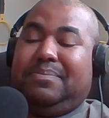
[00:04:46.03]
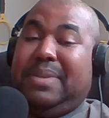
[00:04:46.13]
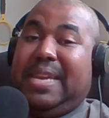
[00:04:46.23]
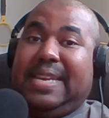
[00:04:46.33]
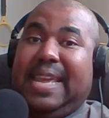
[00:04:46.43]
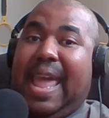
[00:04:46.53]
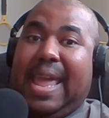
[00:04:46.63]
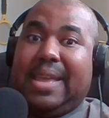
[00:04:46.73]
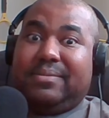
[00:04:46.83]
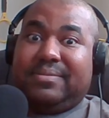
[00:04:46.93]
being
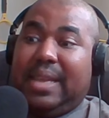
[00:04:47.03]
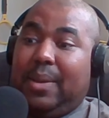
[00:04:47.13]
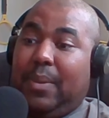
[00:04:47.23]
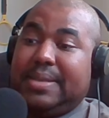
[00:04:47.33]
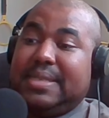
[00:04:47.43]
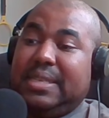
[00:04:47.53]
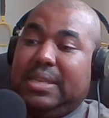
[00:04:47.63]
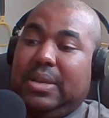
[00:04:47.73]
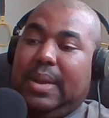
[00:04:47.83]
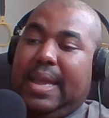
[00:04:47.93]
gay. They wasted
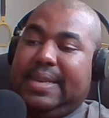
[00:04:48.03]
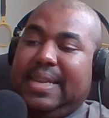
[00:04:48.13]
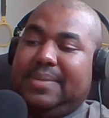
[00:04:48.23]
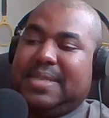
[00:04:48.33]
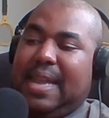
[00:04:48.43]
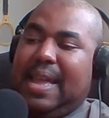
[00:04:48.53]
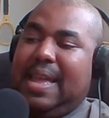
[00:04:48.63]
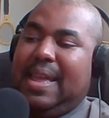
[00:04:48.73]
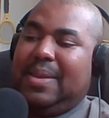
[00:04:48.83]
no goddamn time.